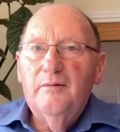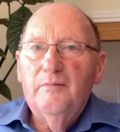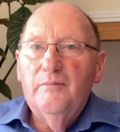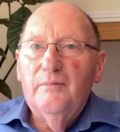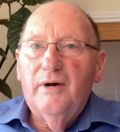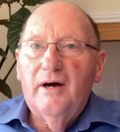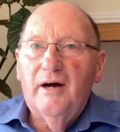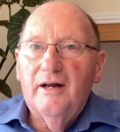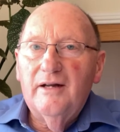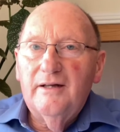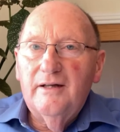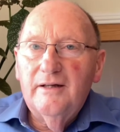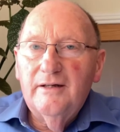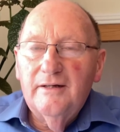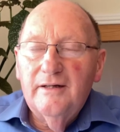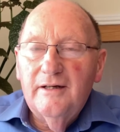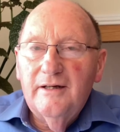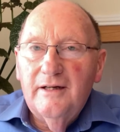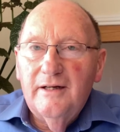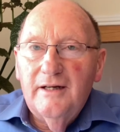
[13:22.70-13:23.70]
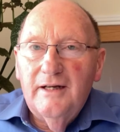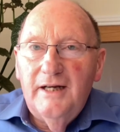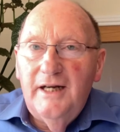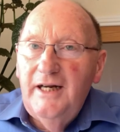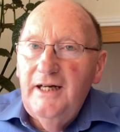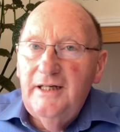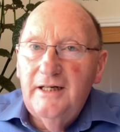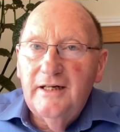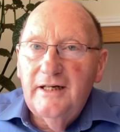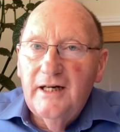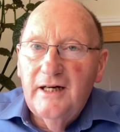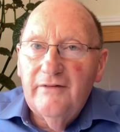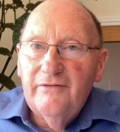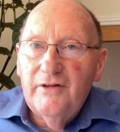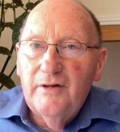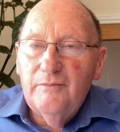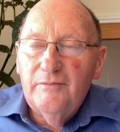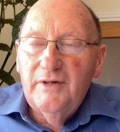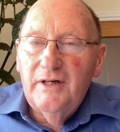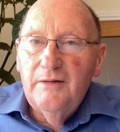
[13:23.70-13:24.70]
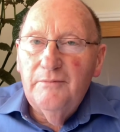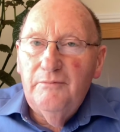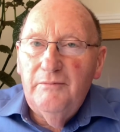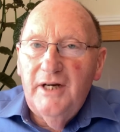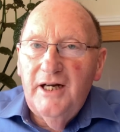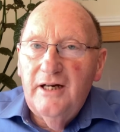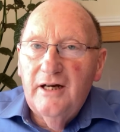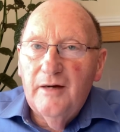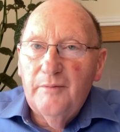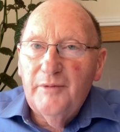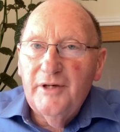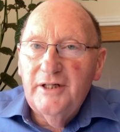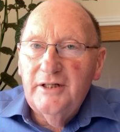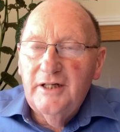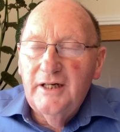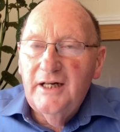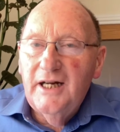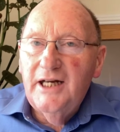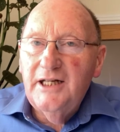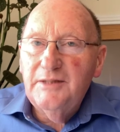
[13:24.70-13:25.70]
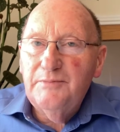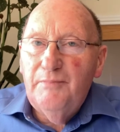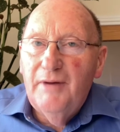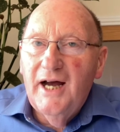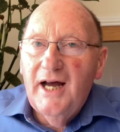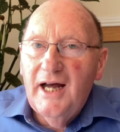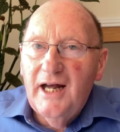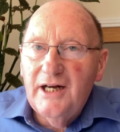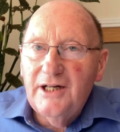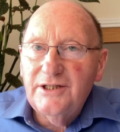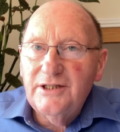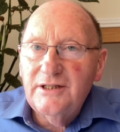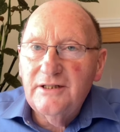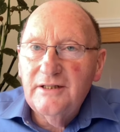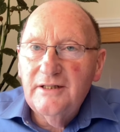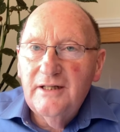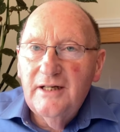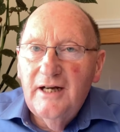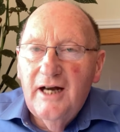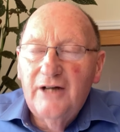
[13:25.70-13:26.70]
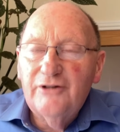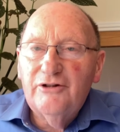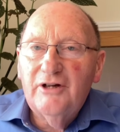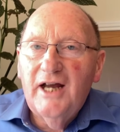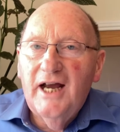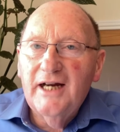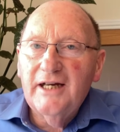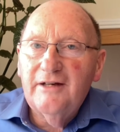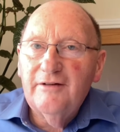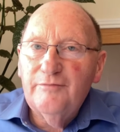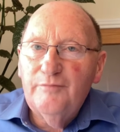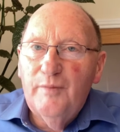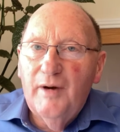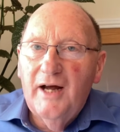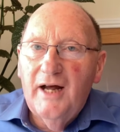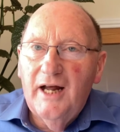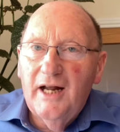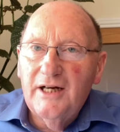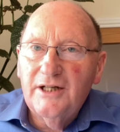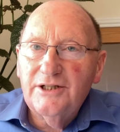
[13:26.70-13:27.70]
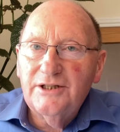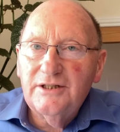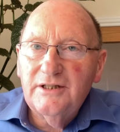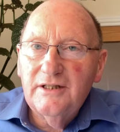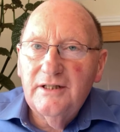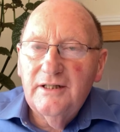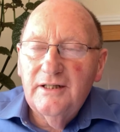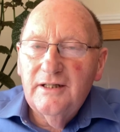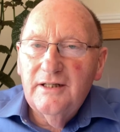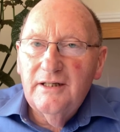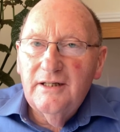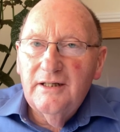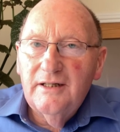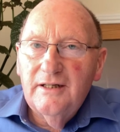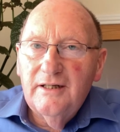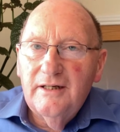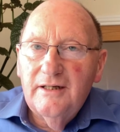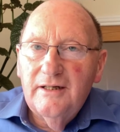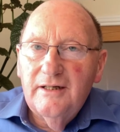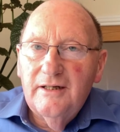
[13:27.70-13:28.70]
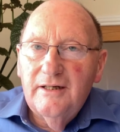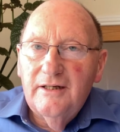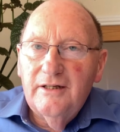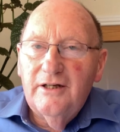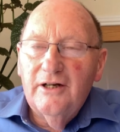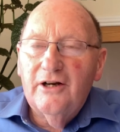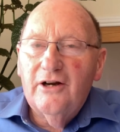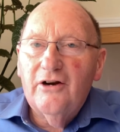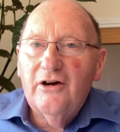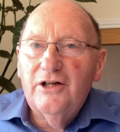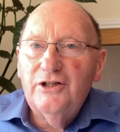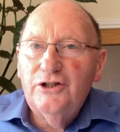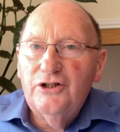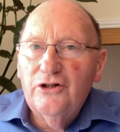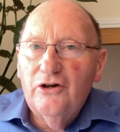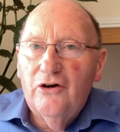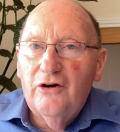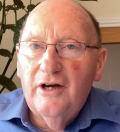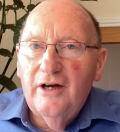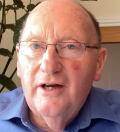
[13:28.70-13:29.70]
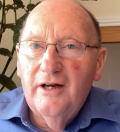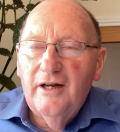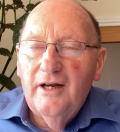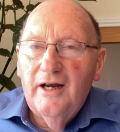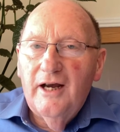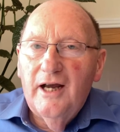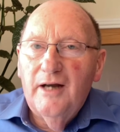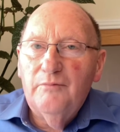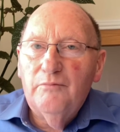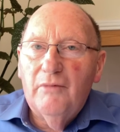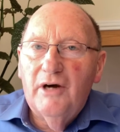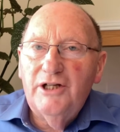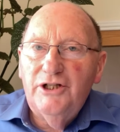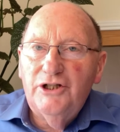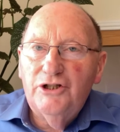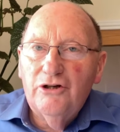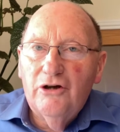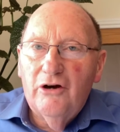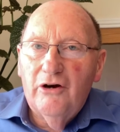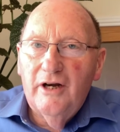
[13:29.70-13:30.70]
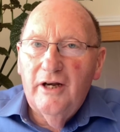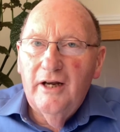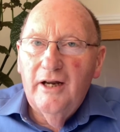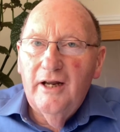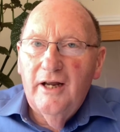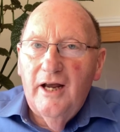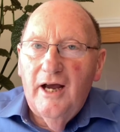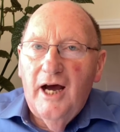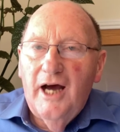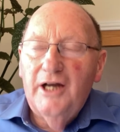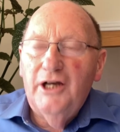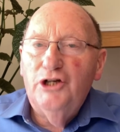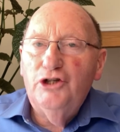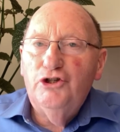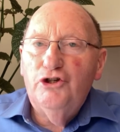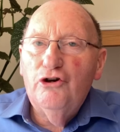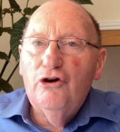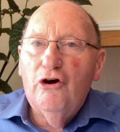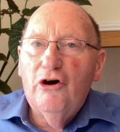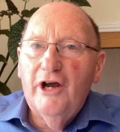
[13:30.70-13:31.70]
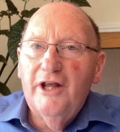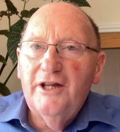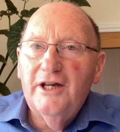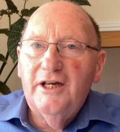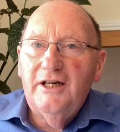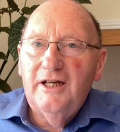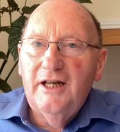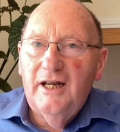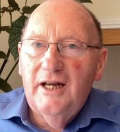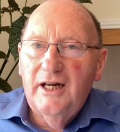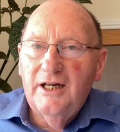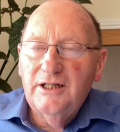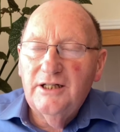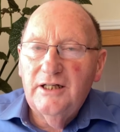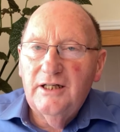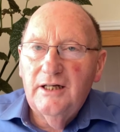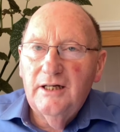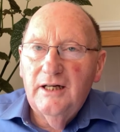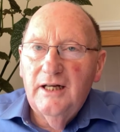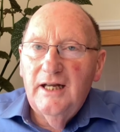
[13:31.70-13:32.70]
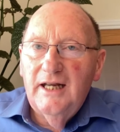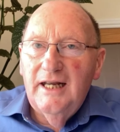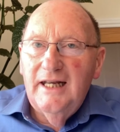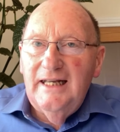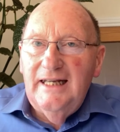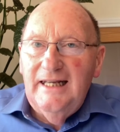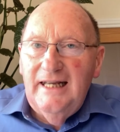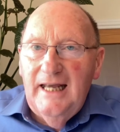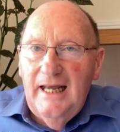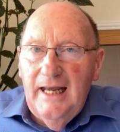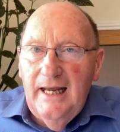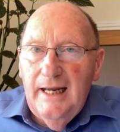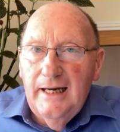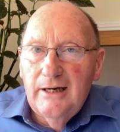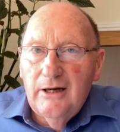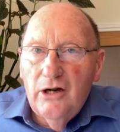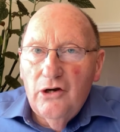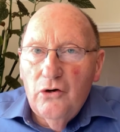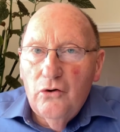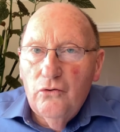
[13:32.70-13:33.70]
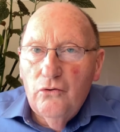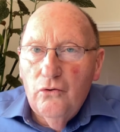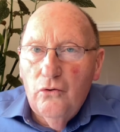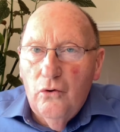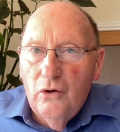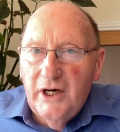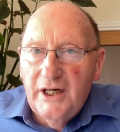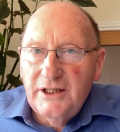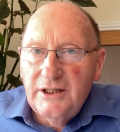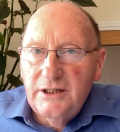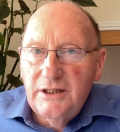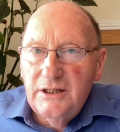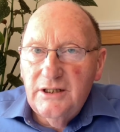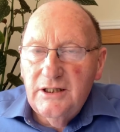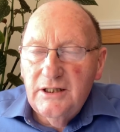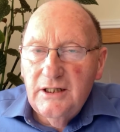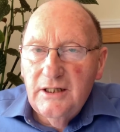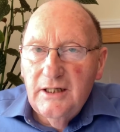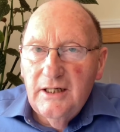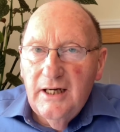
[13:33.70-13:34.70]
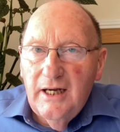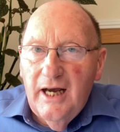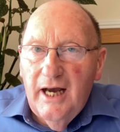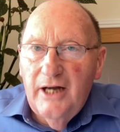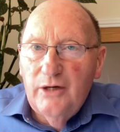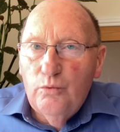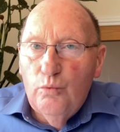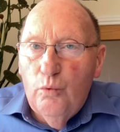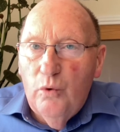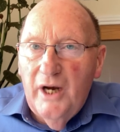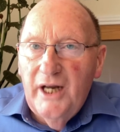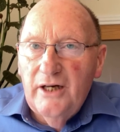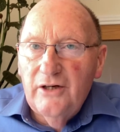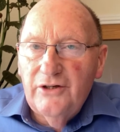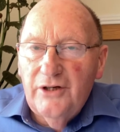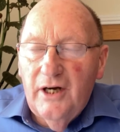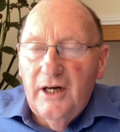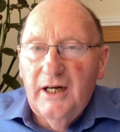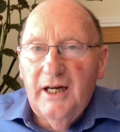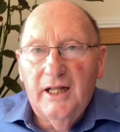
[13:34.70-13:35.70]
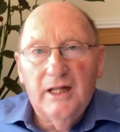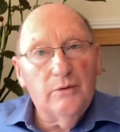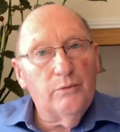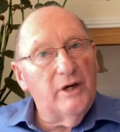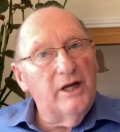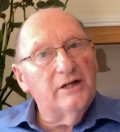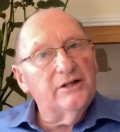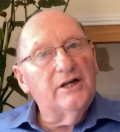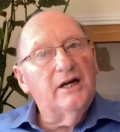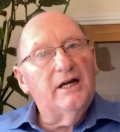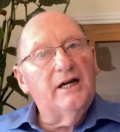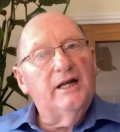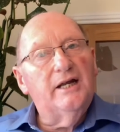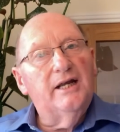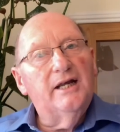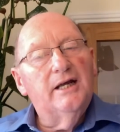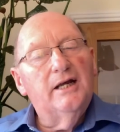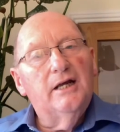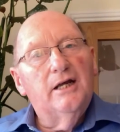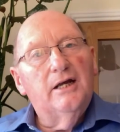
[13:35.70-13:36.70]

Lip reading: But he didn't have them made up into nice bars, attractive bars, to crunch on and munch on and enjoy the taste. He ate locusts and wild honey. The wild honey